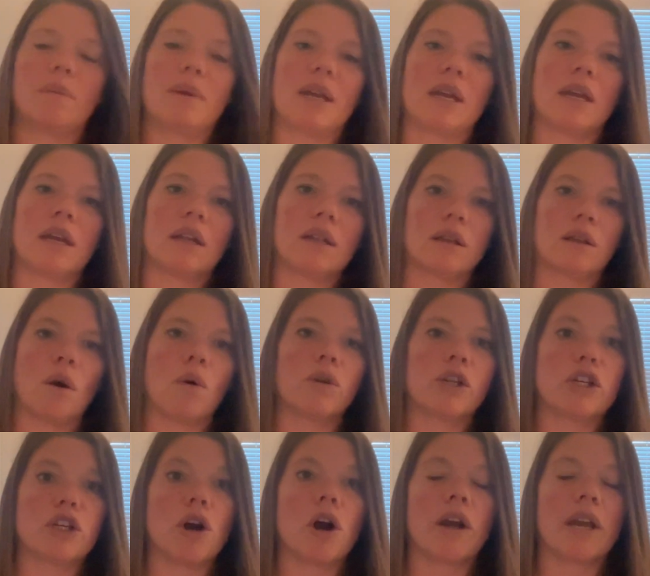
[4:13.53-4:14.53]
be
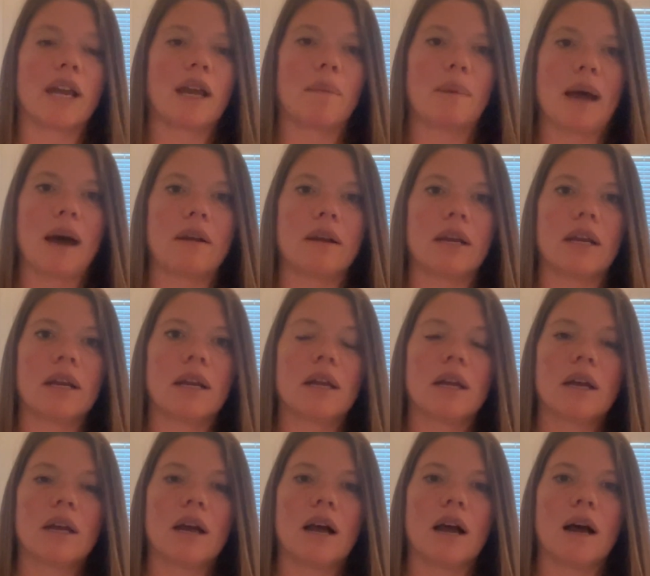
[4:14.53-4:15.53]
only talking about it.
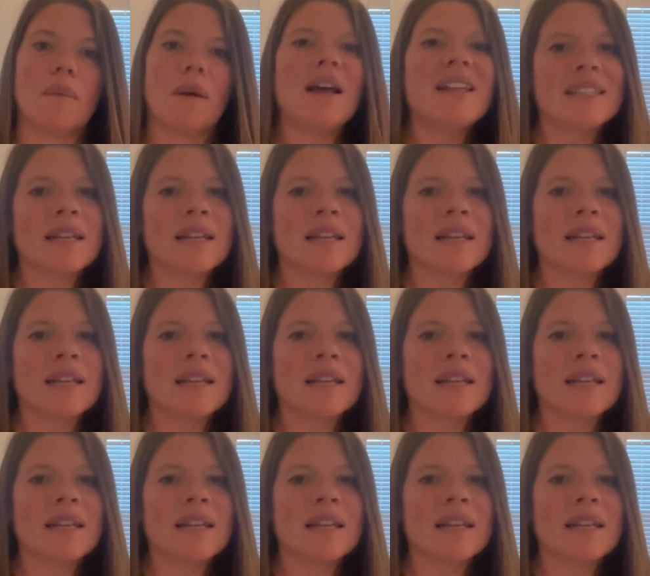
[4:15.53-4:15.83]
I